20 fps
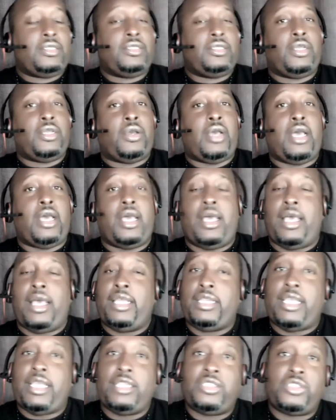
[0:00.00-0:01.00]
You know,
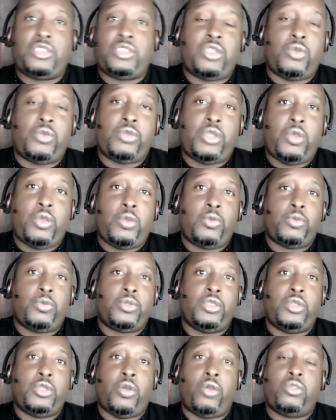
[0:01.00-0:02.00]
I, I just don't know.
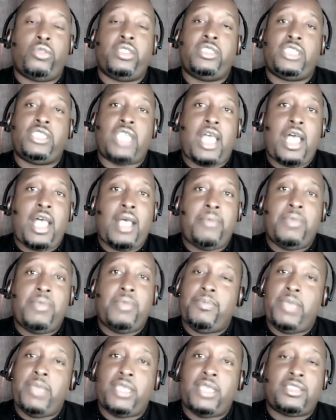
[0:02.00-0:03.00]
You know, on the job,
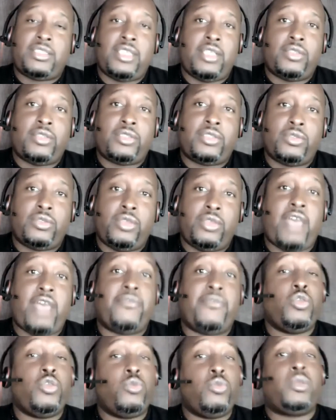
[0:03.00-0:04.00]
it makes sense. You
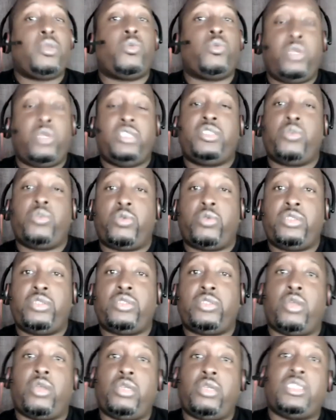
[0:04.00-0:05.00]
have human
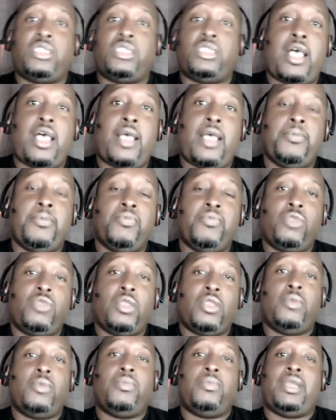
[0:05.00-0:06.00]
resources on the job,
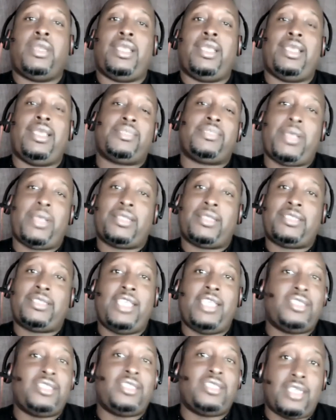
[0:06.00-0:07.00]
but an
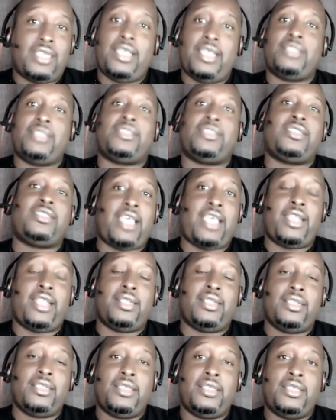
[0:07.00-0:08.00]
expectation is
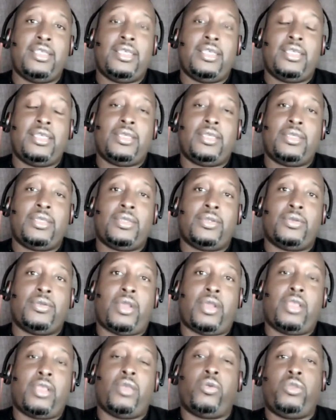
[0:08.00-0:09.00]
set,
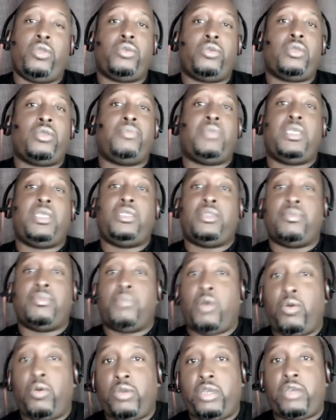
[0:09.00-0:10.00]
right? Or you could be
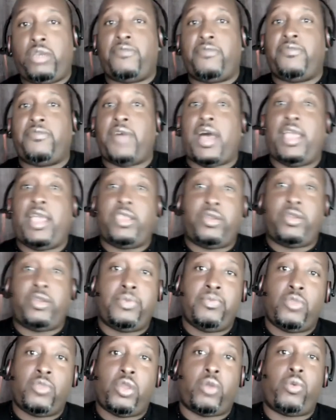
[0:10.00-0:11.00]
demoted or
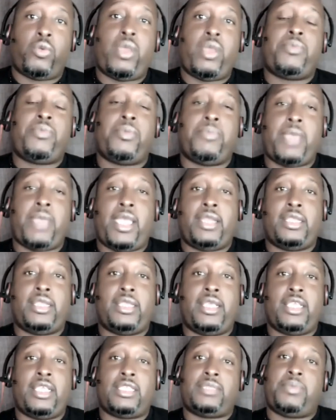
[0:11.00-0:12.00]
fired or
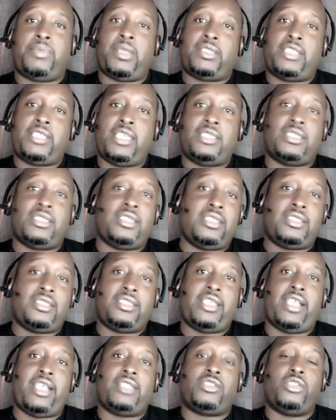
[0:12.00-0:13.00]
reprimanded. Expectation is
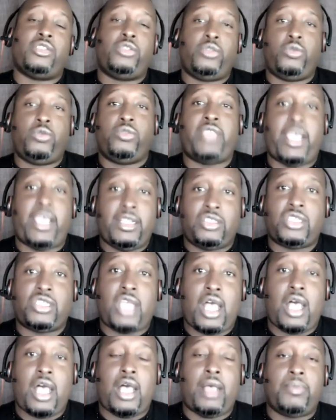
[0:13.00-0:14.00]
set to do that
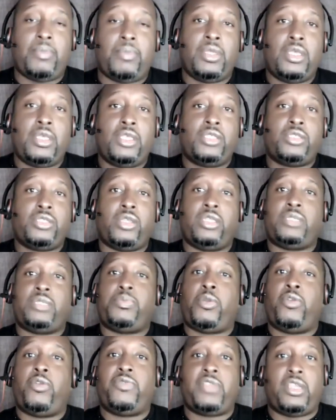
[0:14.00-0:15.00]
job. So
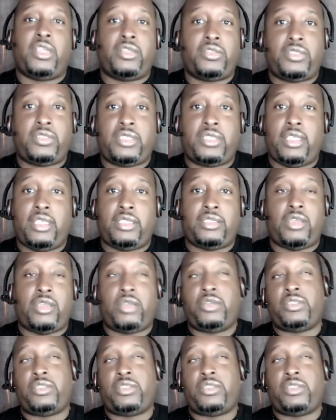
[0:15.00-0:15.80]
it's perfectly un-